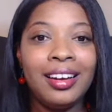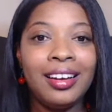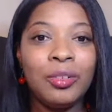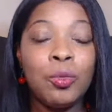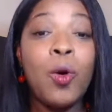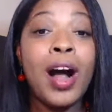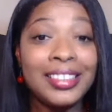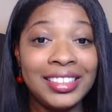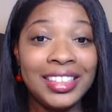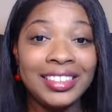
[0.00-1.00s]

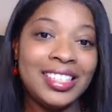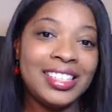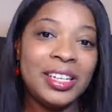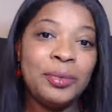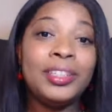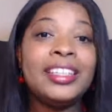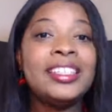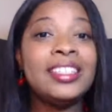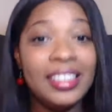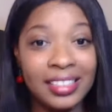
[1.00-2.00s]
watching to see what
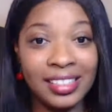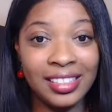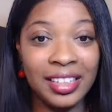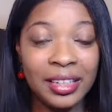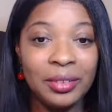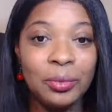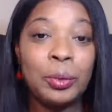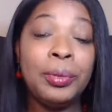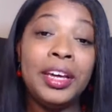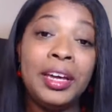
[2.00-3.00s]
his sentencing
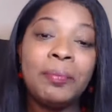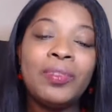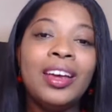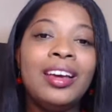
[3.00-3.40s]
will be.